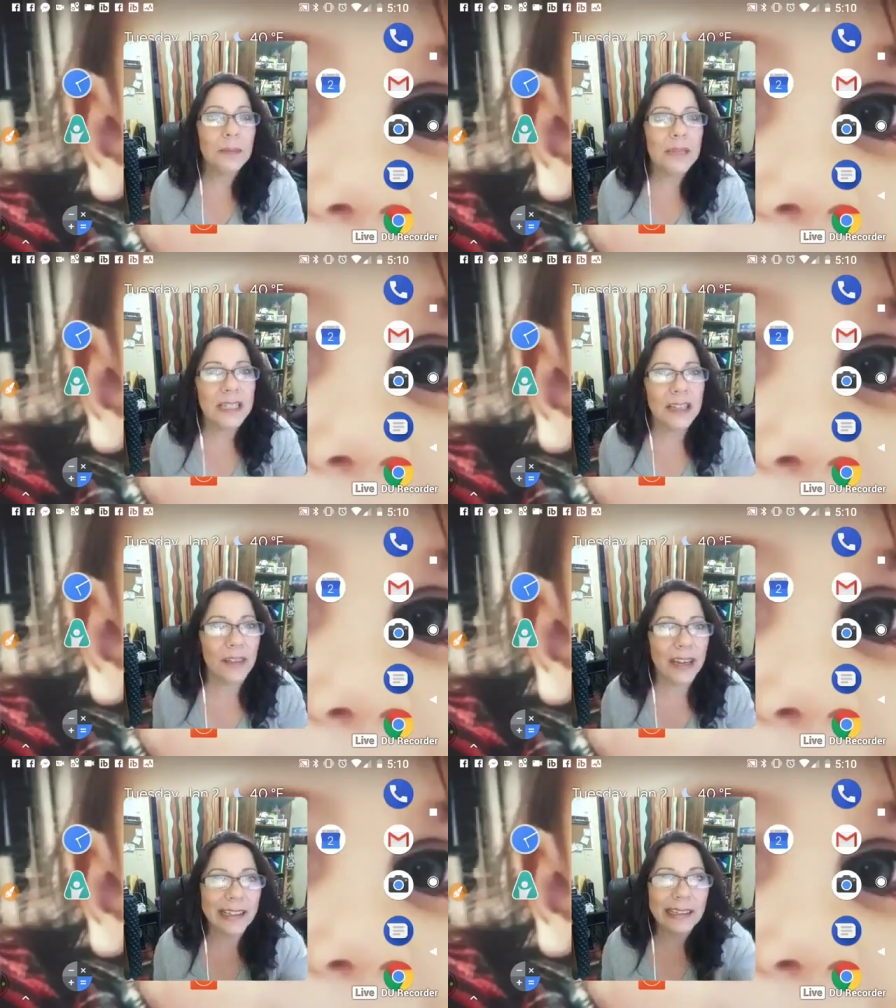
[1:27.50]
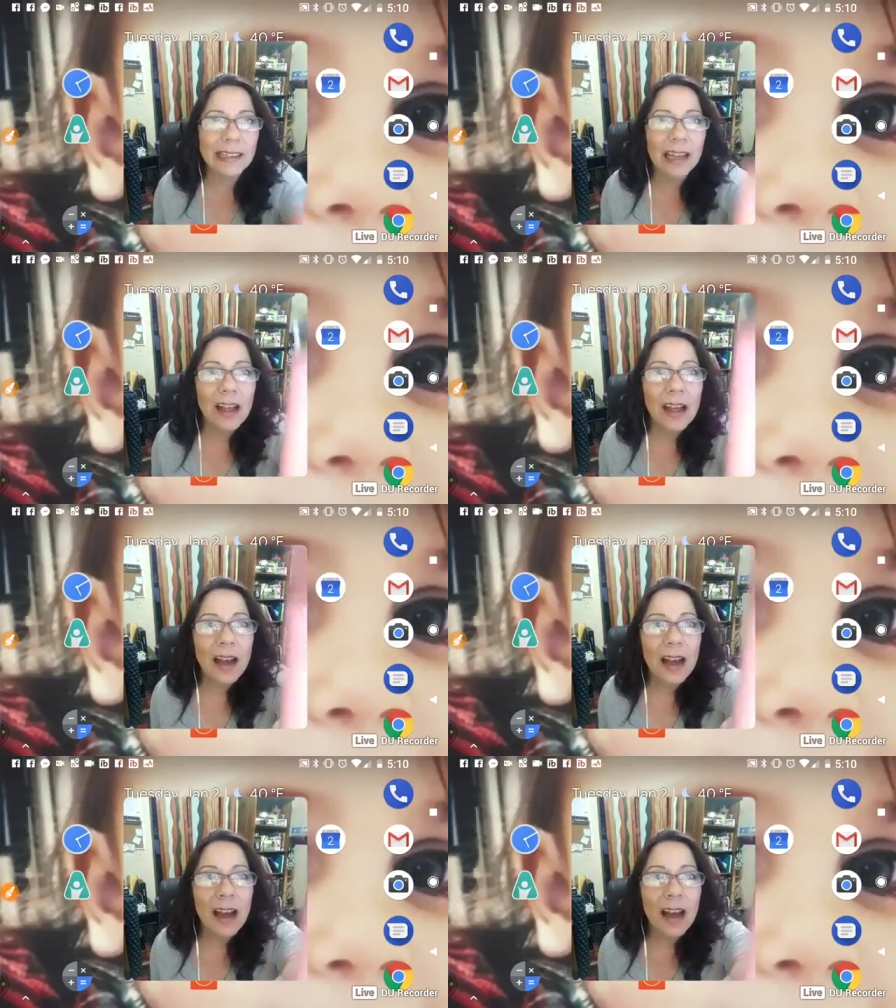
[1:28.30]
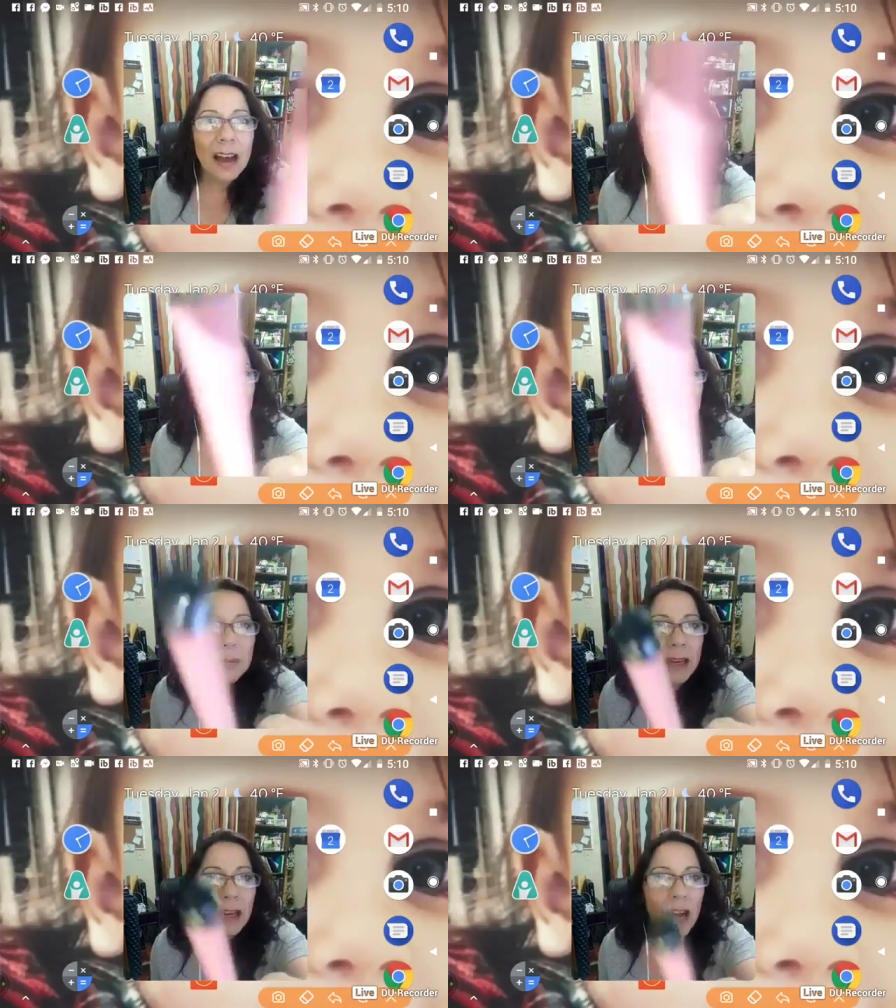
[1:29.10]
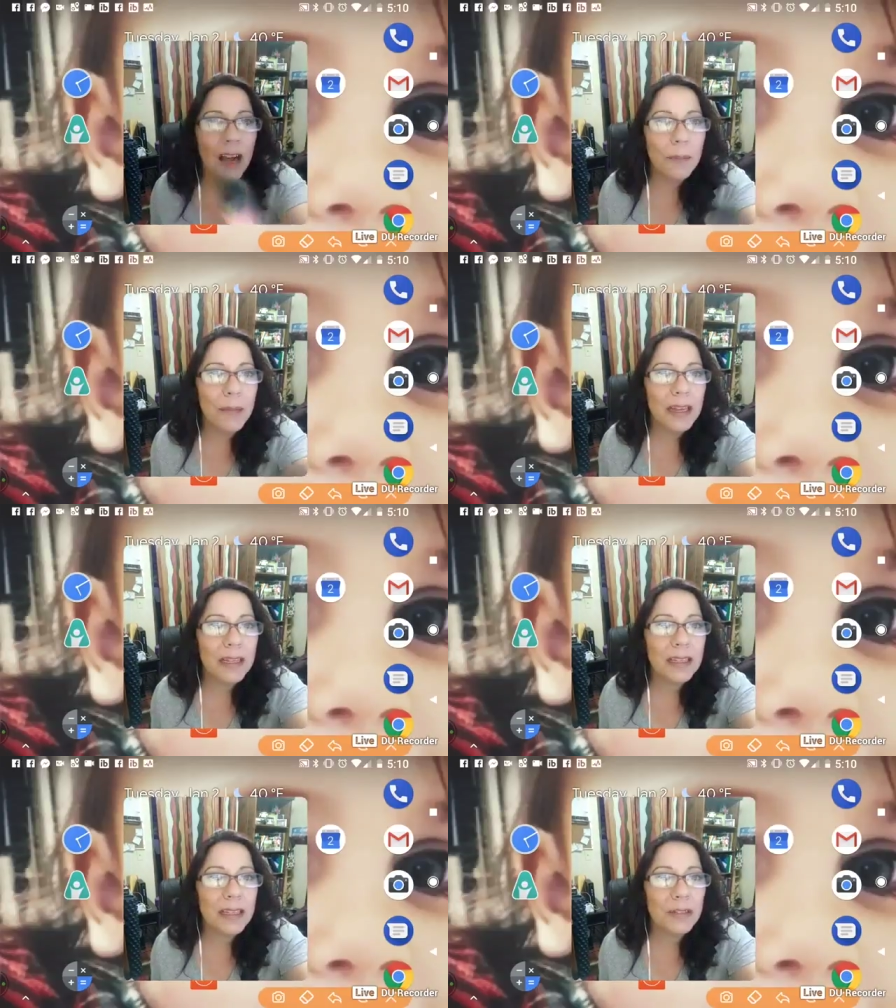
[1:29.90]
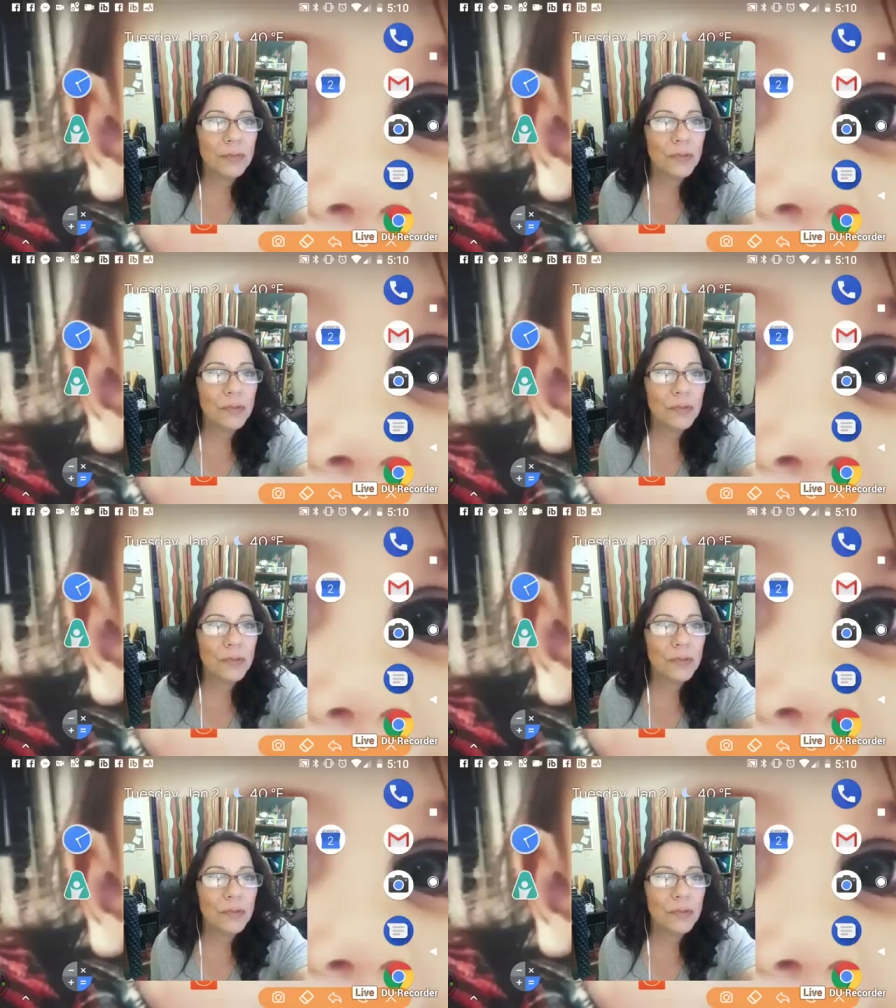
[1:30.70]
see if I can see my comments.